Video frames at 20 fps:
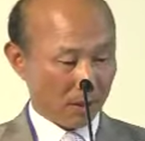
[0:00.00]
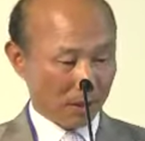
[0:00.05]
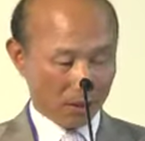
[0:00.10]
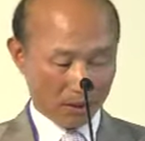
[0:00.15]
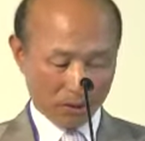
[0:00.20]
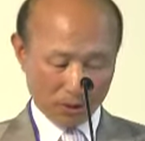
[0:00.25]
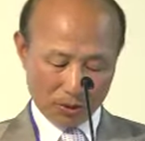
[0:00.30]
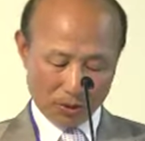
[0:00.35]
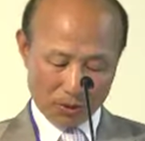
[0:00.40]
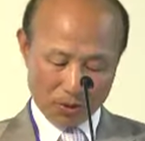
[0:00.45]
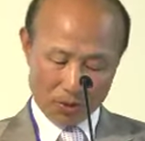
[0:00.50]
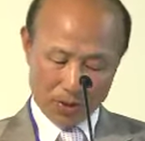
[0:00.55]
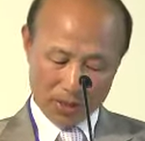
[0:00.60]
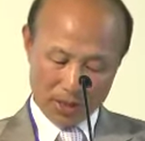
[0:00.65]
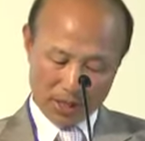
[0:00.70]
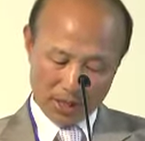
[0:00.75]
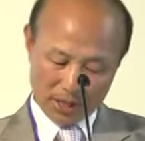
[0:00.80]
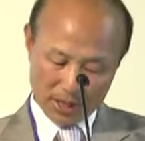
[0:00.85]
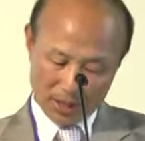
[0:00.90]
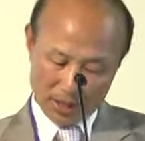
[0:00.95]

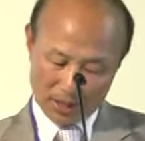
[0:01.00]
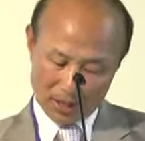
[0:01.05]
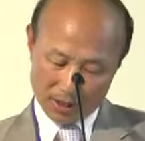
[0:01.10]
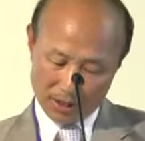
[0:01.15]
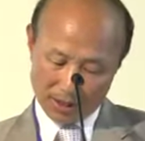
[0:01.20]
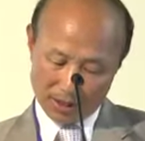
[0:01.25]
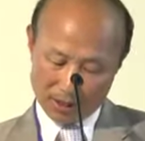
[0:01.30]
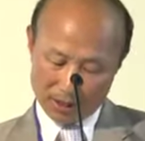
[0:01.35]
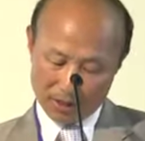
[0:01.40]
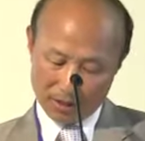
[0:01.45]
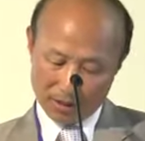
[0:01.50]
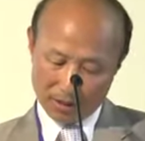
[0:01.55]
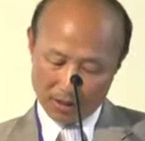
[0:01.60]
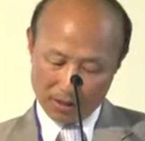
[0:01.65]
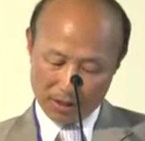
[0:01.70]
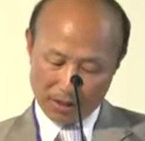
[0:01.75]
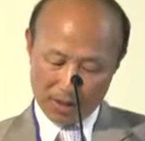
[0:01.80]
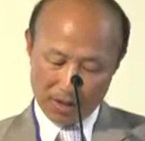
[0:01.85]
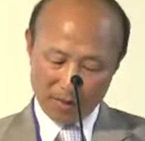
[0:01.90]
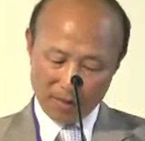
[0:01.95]
controlling
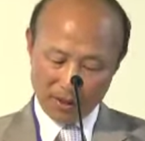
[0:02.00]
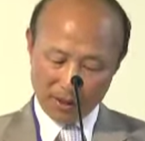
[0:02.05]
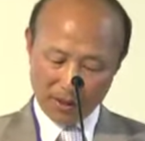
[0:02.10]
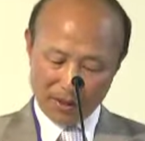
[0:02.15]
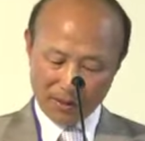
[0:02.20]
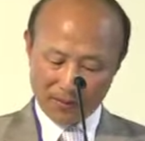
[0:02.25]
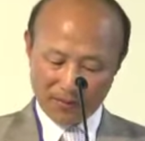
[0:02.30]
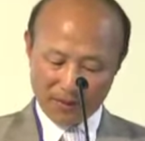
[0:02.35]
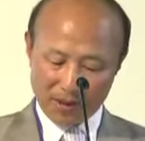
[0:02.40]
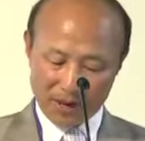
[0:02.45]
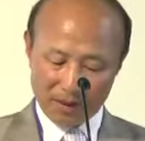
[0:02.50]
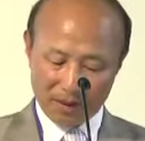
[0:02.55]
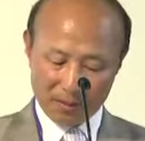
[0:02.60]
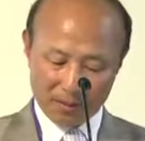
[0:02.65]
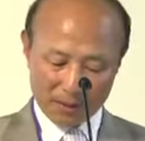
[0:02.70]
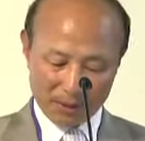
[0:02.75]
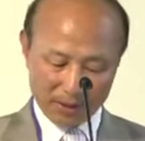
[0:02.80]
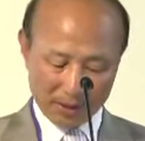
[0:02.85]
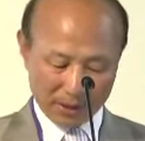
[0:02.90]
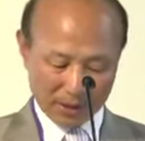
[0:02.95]
the game
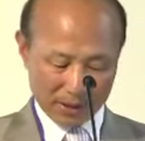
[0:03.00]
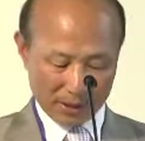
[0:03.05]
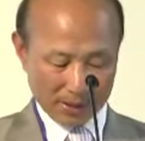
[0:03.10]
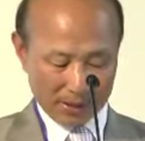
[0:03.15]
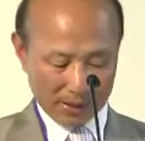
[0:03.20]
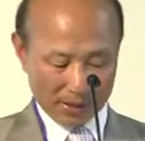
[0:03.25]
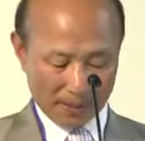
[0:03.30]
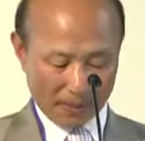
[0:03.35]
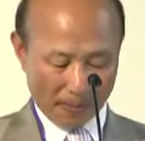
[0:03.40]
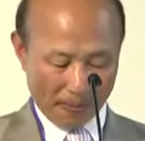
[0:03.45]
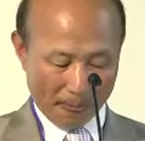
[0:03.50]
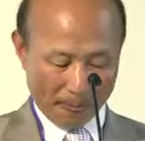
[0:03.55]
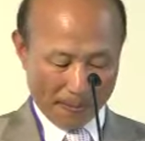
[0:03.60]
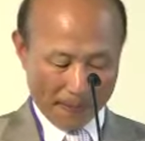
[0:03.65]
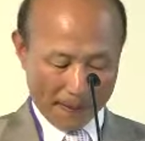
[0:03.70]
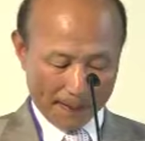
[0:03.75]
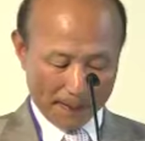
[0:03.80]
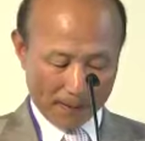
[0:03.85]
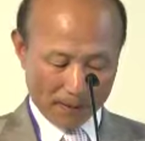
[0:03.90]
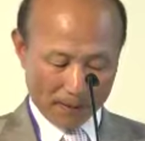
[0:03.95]
environment,
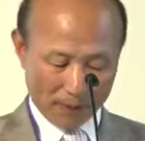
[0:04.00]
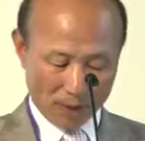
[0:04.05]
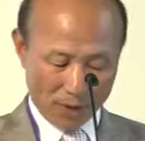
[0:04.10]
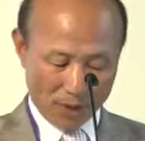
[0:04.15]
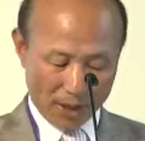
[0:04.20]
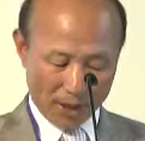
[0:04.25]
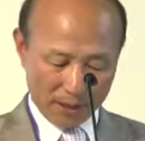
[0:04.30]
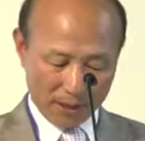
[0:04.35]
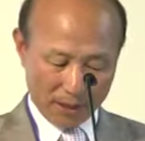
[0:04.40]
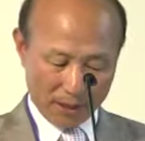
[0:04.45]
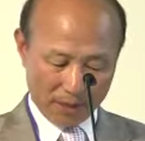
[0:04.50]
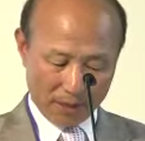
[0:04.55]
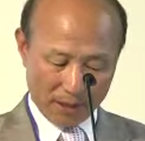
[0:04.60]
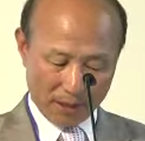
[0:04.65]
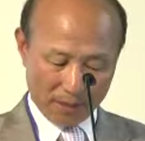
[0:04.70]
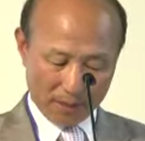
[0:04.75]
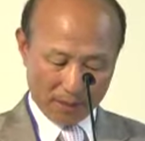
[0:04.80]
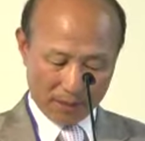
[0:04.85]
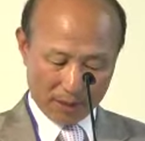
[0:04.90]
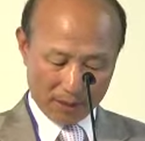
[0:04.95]
trading
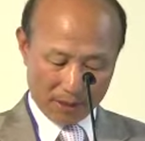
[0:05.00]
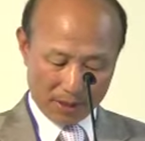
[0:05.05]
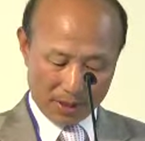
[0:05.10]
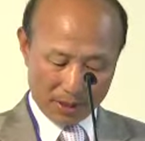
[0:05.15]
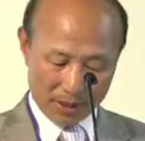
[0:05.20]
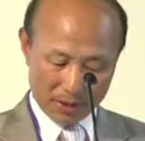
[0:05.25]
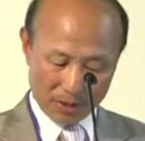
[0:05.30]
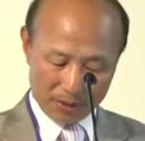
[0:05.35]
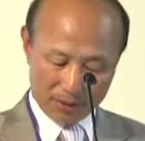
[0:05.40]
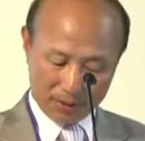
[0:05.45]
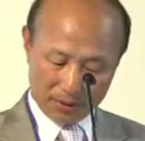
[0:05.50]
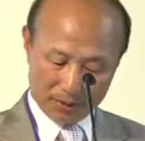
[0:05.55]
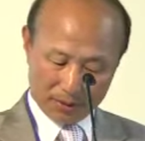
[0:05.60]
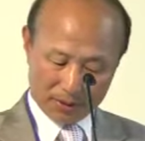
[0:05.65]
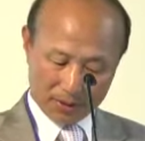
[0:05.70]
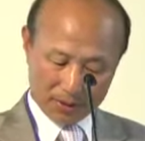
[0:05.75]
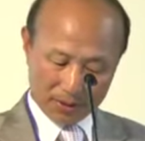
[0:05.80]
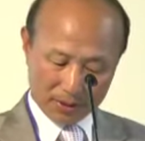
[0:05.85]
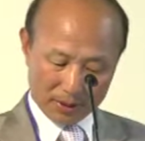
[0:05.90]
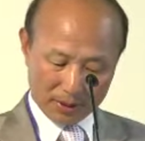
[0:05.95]
game
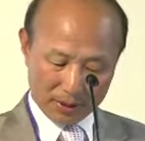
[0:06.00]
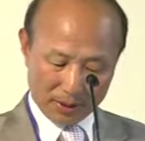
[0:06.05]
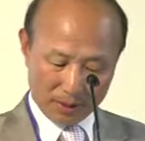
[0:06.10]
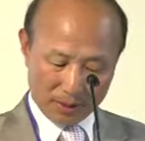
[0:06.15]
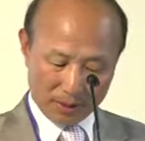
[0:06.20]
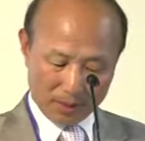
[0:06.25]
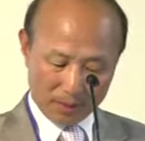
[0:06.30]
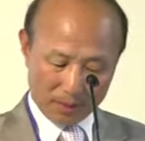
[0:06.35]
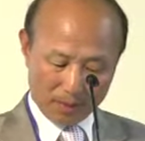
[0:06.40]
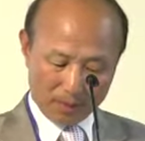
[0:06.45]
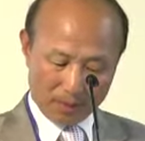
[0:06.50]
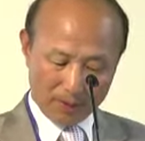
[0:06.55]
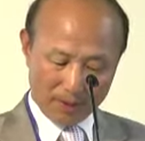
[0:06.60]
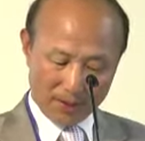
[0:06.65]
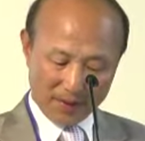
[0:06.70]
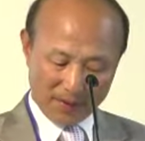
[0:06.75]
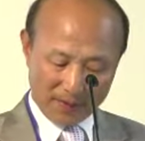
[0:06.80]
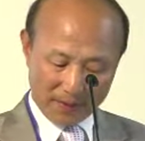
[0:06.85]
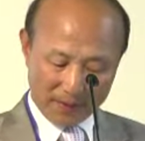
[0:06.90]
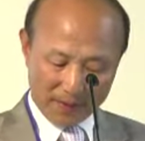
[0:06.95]
creations,
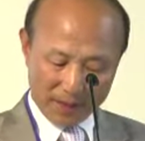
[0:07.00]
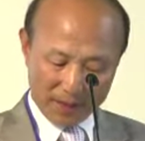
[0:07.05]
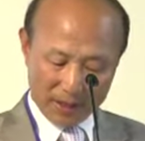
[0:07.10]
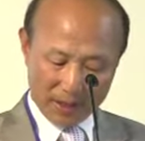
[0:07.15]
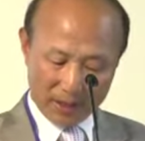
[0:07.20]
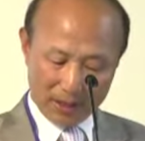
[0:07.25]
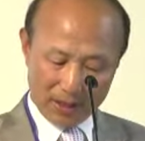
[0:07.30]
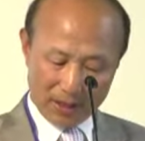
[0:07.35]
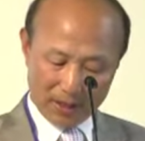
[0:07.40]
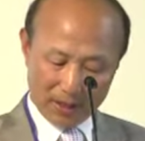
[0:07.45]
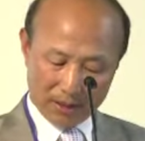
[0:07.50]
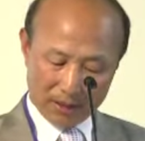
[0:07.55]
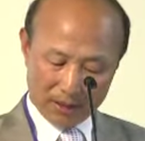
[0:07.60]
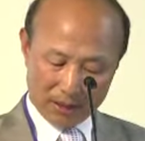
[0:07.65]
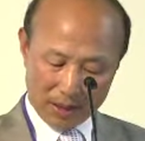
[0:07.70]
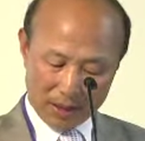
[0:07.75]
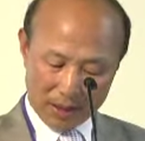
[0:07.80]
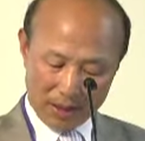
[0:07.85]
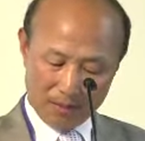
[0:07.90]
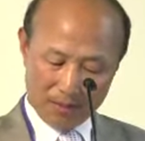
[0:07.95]
moving freely in the
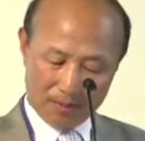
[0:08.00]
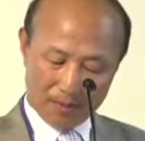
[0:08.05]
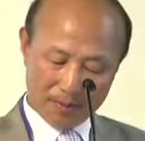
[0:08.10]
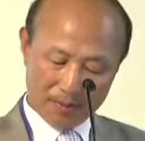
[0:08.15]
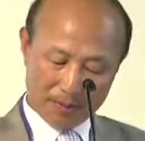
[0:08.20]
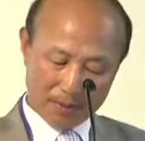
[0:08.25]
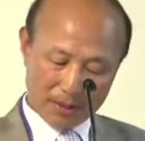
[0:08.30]
game,